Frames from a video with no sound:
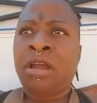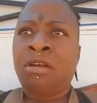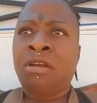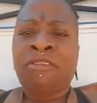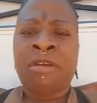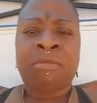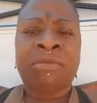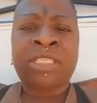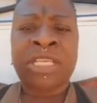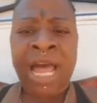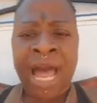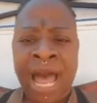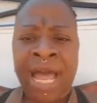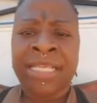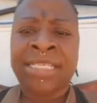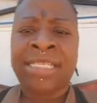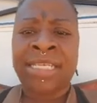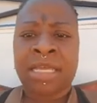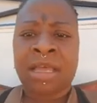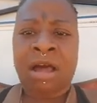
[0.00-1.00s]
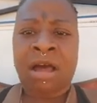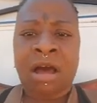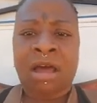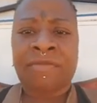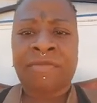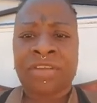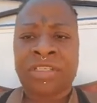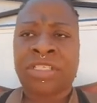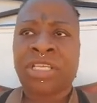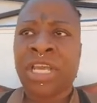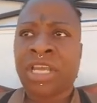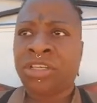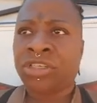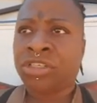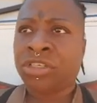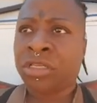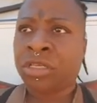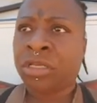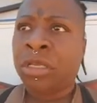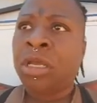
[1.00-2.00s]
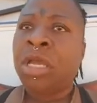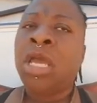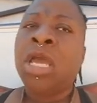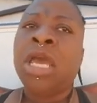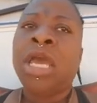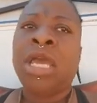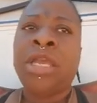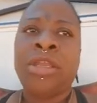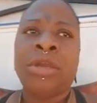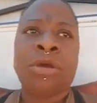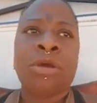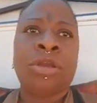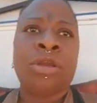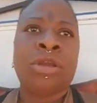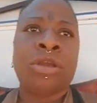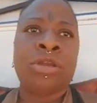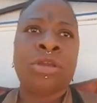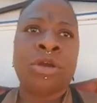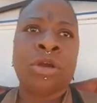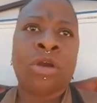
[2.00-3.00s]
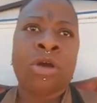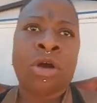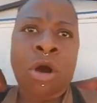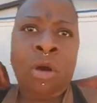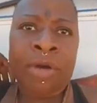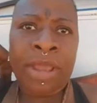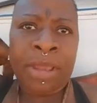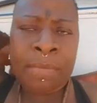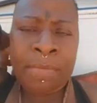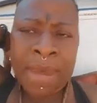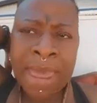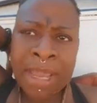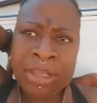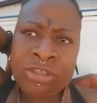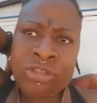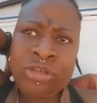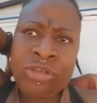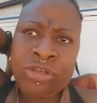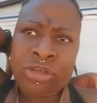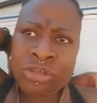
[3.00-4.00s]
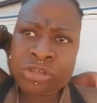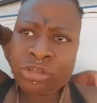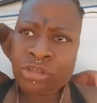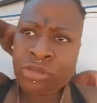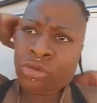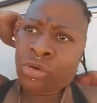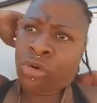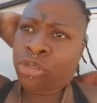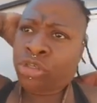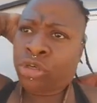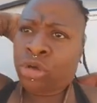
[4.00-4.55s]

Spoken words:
from toxic conversation, and you're going back to your source.